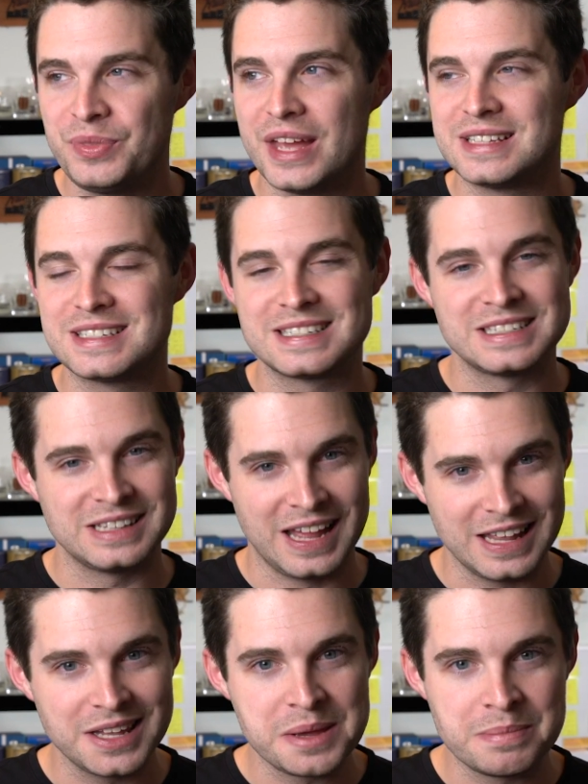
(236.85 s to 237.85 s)
It's
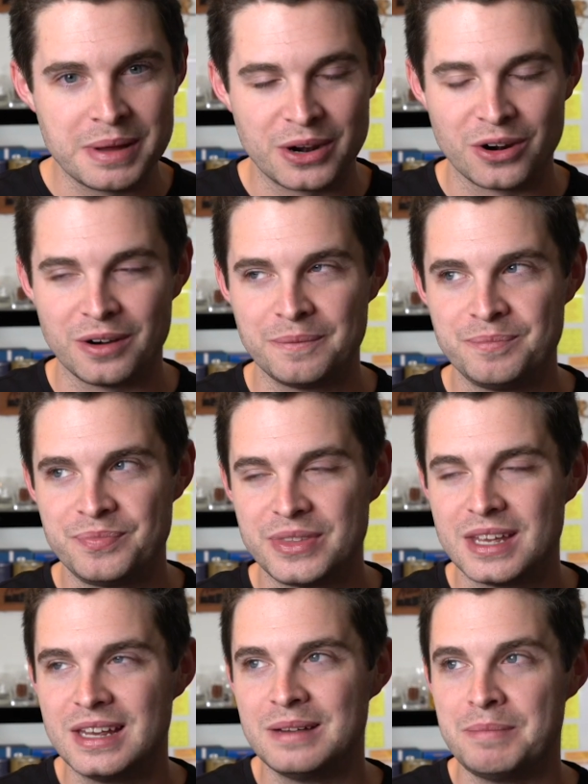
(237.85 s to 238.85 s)
slightly bitter,
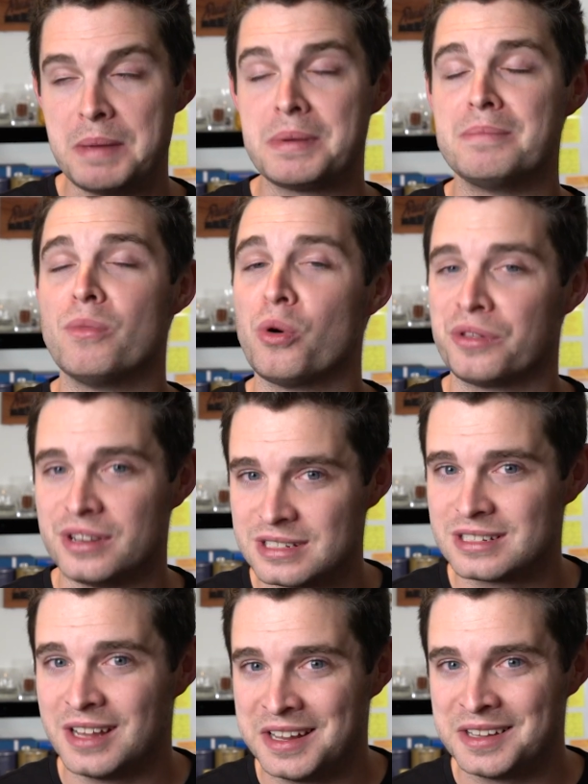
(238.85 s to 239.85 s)
maybe more than
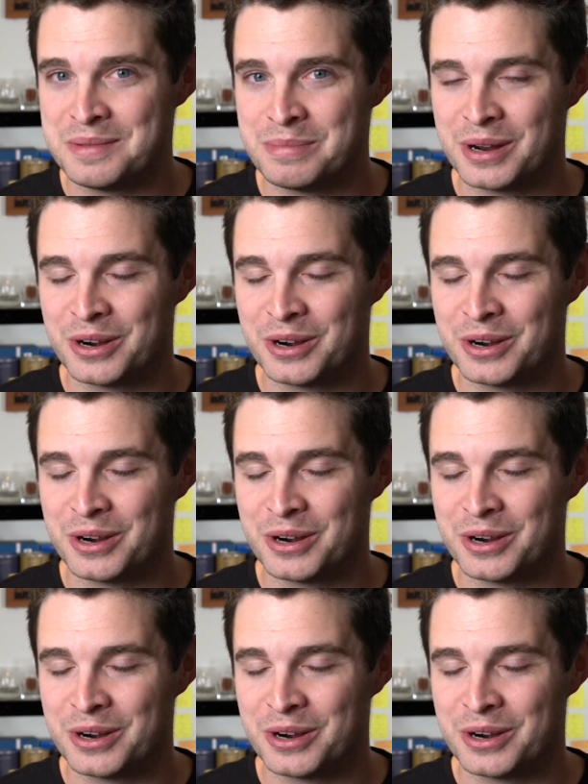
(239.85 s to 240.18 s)
slightly